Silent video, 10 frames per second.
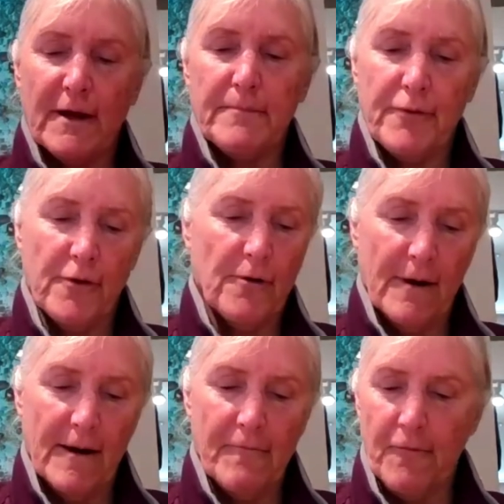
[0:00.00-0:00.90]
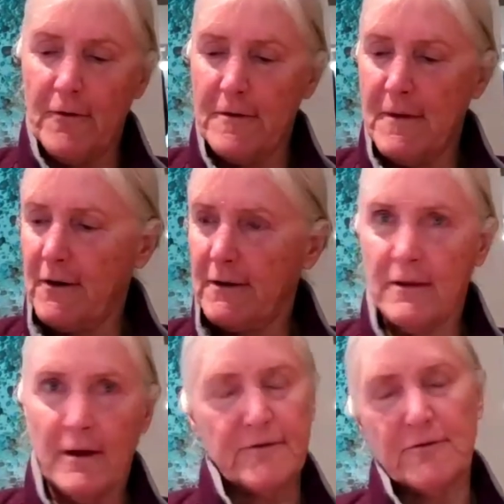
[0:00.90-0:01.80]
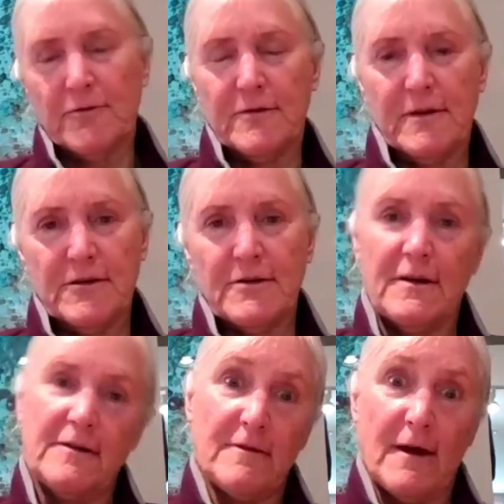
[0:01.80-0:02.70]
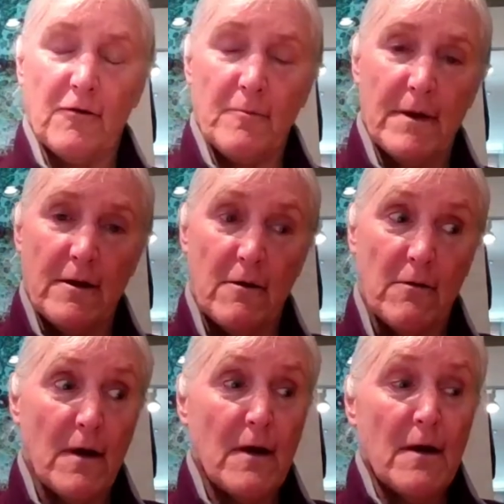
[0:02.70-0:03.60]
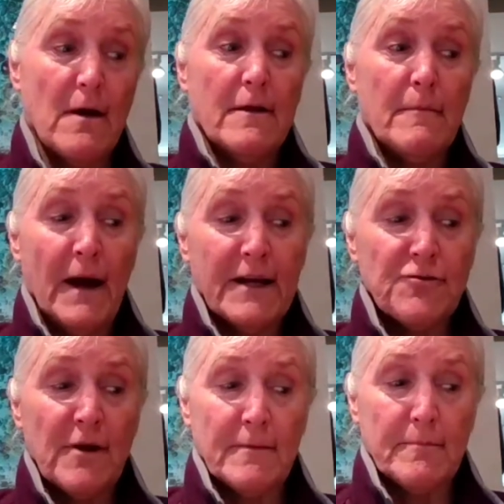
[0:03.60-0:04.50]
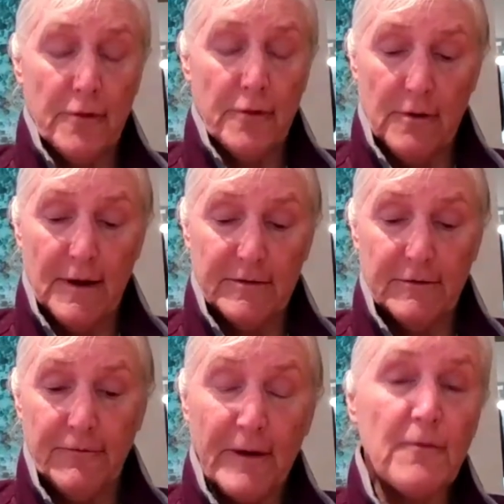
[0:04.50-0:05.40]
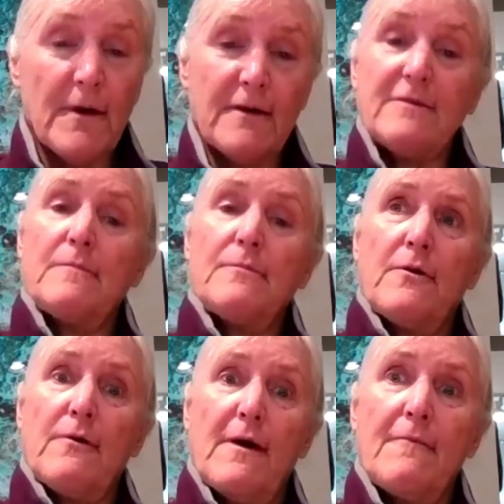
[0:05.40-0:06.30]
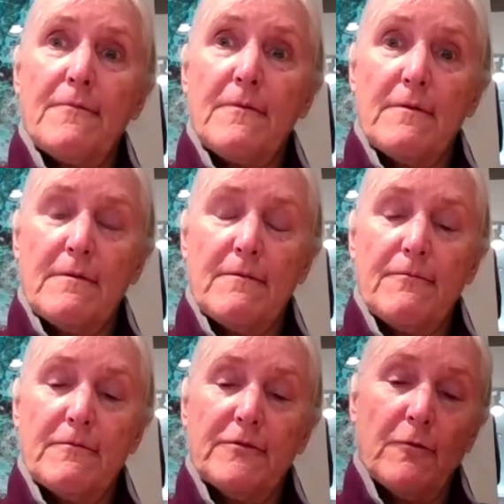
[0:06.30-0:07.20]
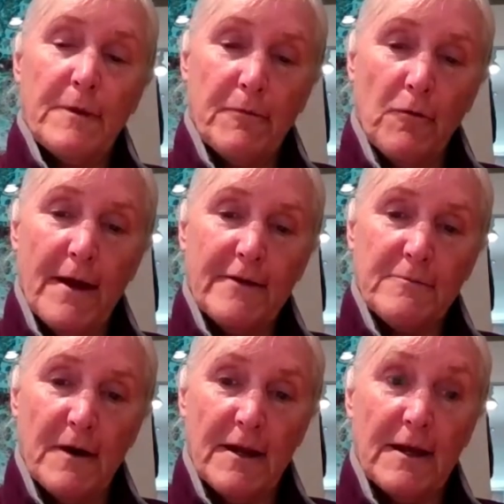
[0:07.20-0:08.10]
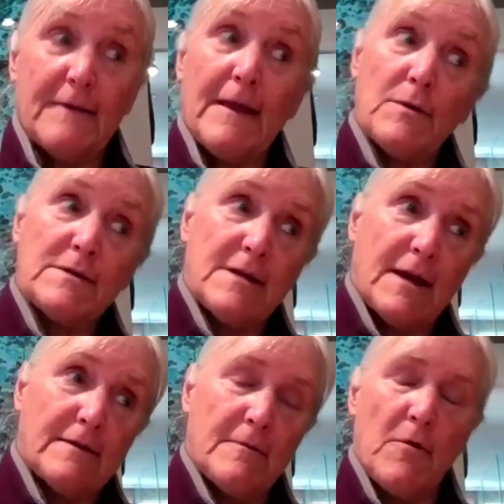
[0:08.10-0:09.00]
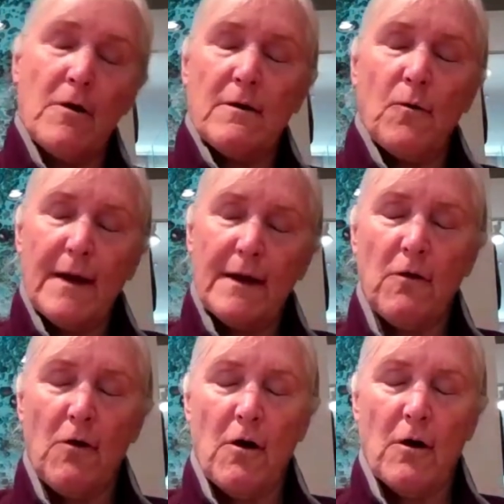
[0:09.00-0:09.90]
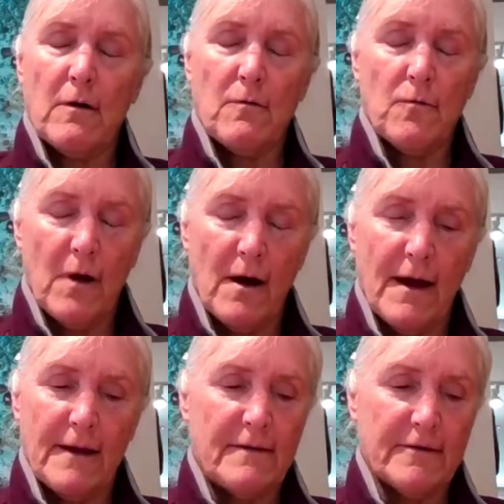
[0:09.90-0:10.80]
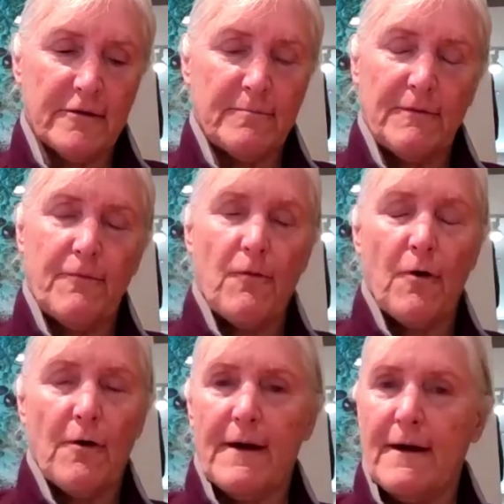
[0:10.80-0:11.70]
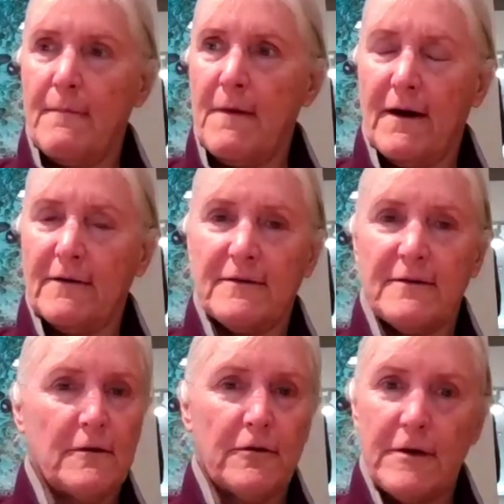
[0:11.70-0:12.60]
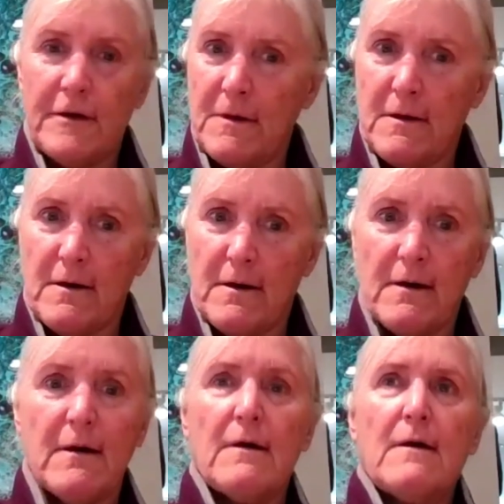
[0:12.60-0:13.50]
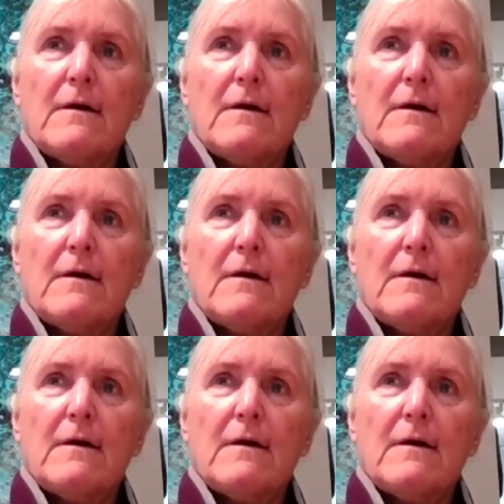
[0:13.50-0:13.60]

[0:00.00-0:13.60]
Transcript: trek program for the American Lung Association in Sacramento. The bike trek program was a fundraising program so people raise money and they would take them on a week-long ride. This was before MS and leukemia,